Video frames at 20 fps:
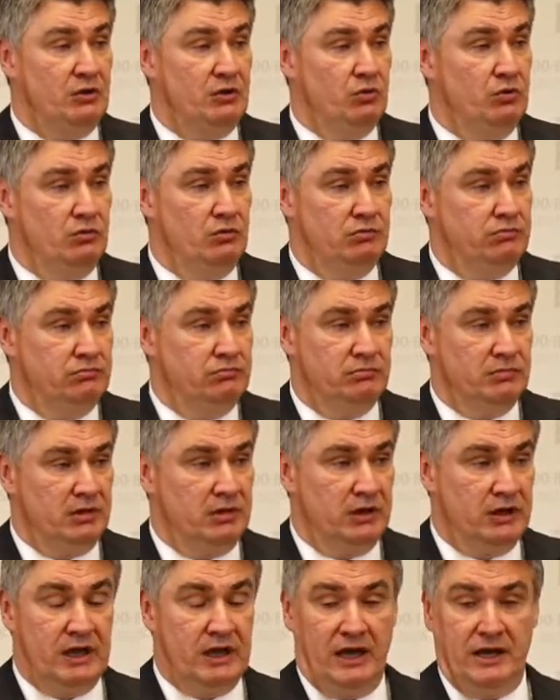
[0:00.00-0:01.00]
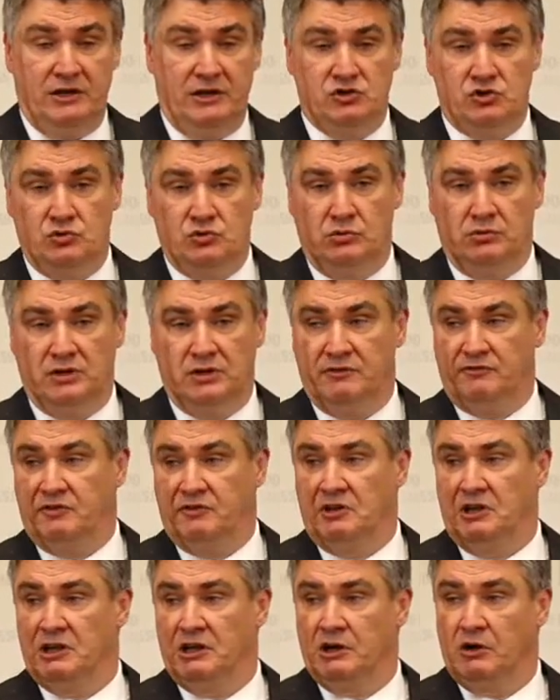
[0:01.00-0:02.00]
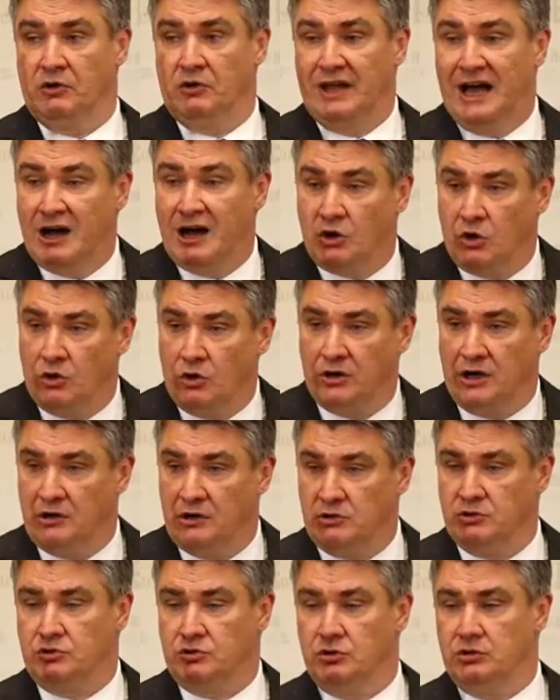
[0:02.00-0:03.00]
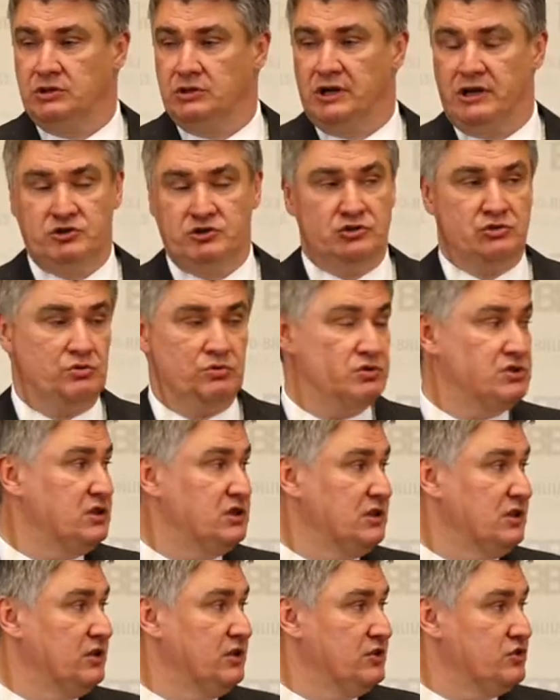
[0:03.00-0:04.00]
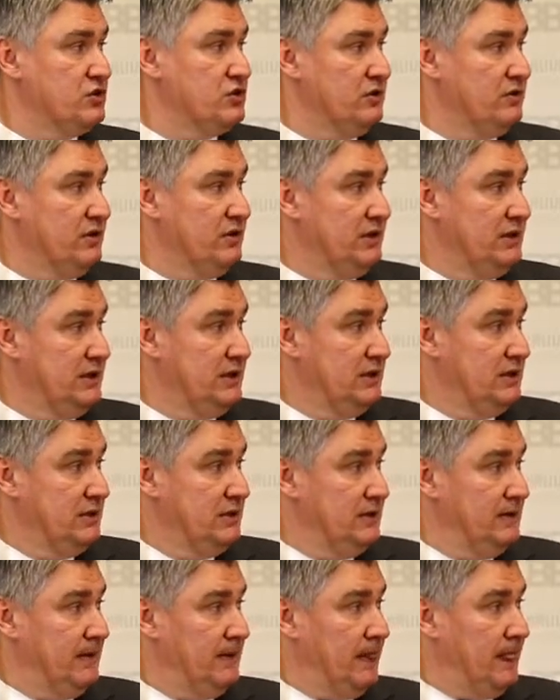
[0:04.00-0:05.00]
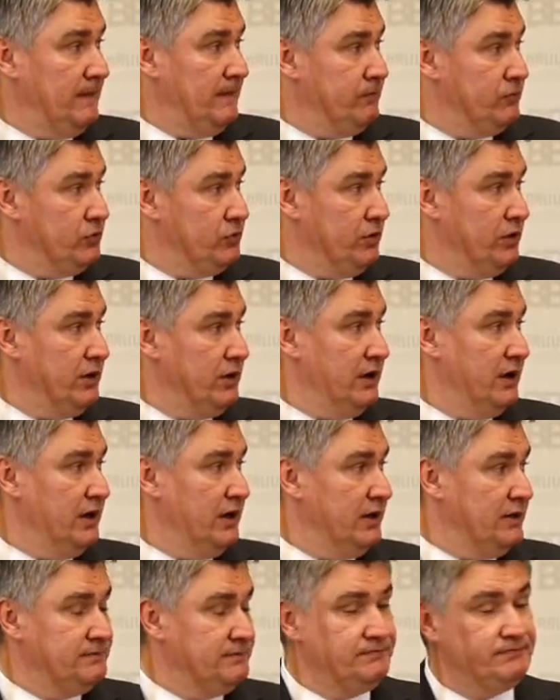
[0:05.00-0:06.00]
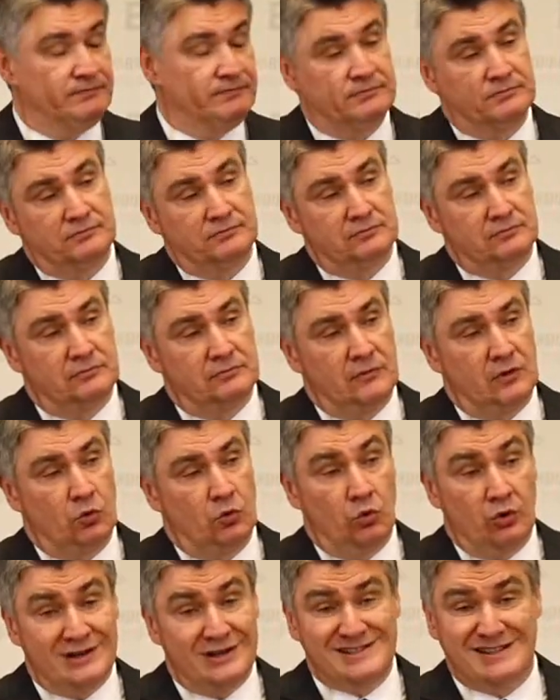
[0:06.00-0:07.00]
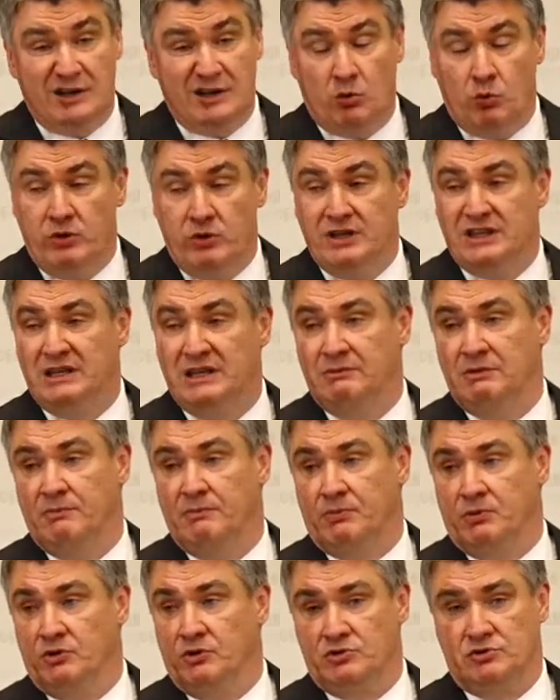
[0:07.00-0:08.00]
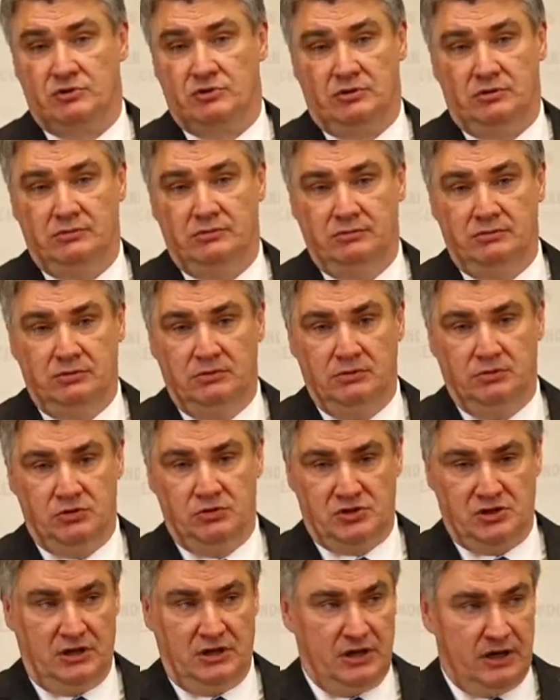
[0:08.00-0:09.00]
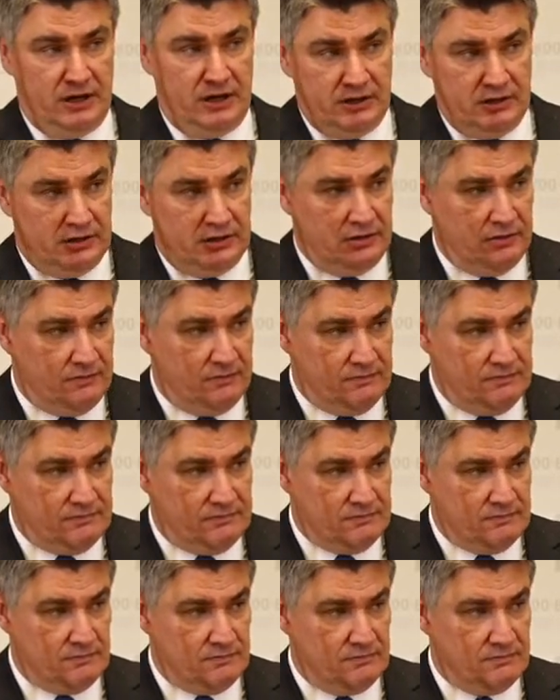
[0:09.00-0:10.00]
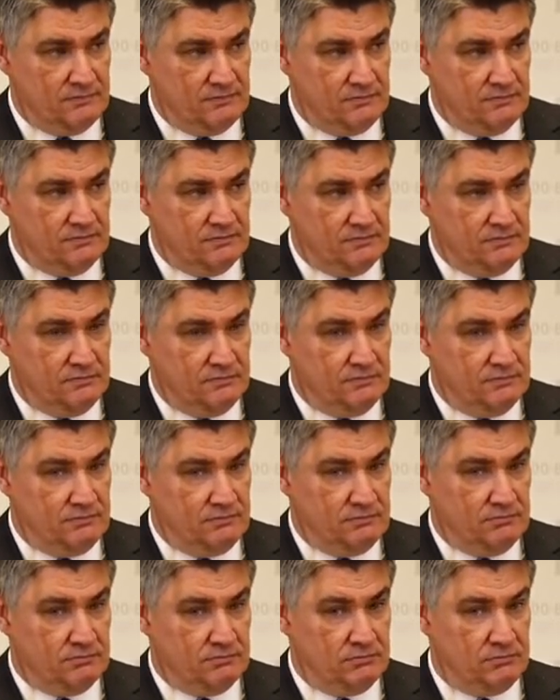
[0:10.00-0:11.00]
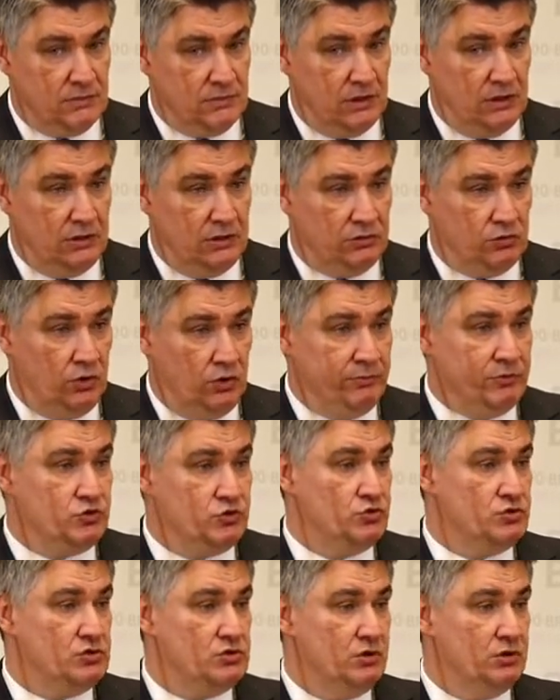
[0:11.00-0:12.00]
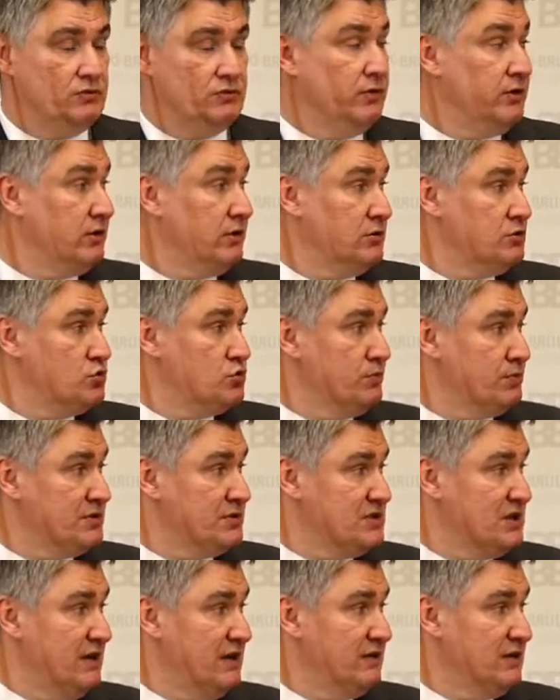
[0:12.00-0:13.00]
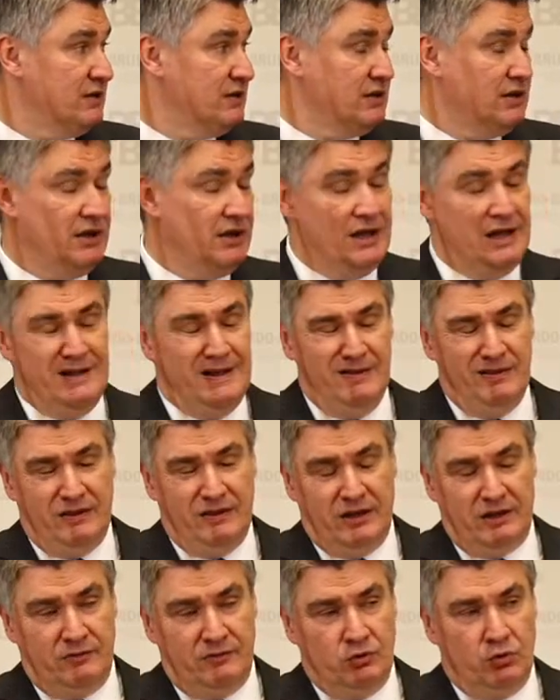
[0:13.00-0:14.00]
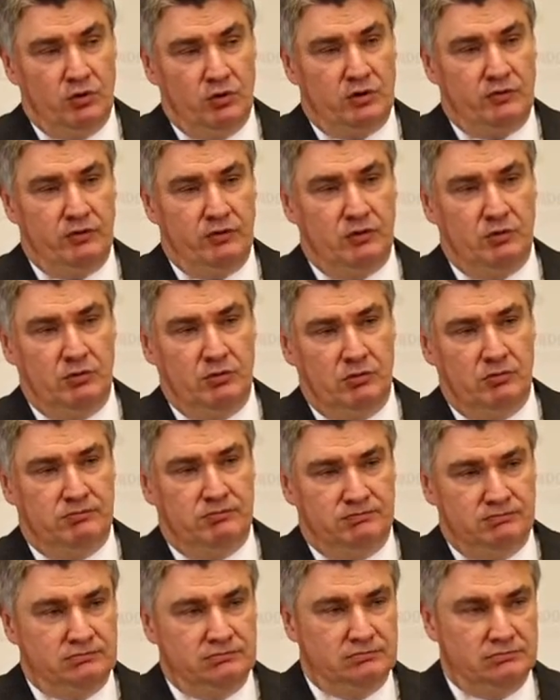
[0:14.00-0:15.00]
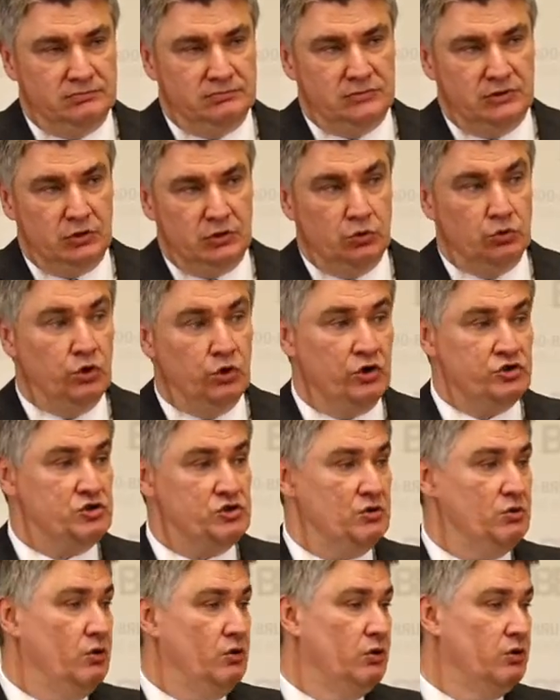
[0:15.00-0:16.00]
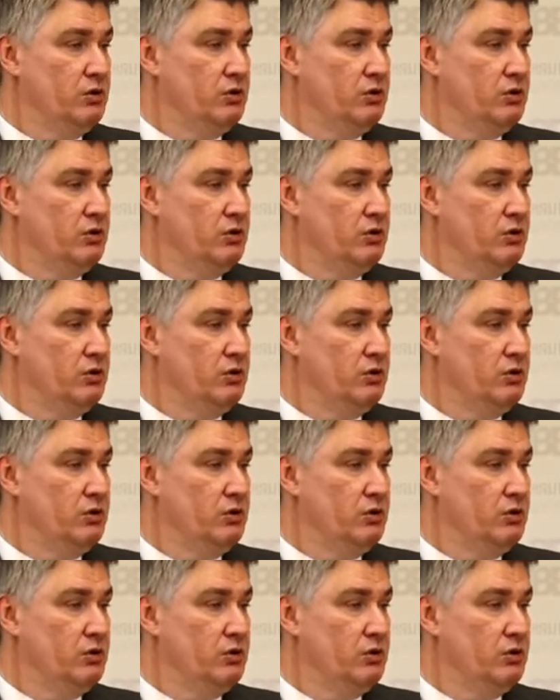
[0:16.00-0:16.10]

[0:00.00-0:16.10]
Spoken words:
history manuals and define the genesis of their people as the neighboring country would like to. This is already trespassing into intimate space. It's something that should not be allowed, and I will be against that.